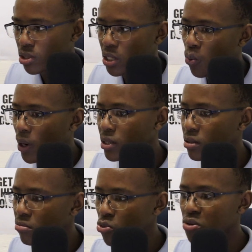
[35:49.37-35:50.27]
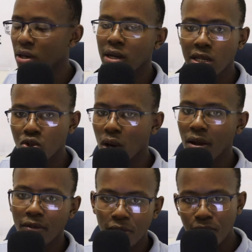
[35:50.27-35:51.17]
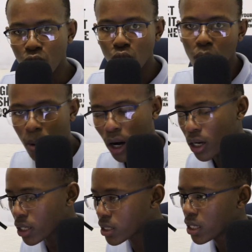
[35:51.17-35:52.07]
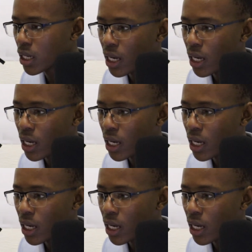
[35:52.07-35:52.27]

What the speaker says: See what you think is relevant for your market,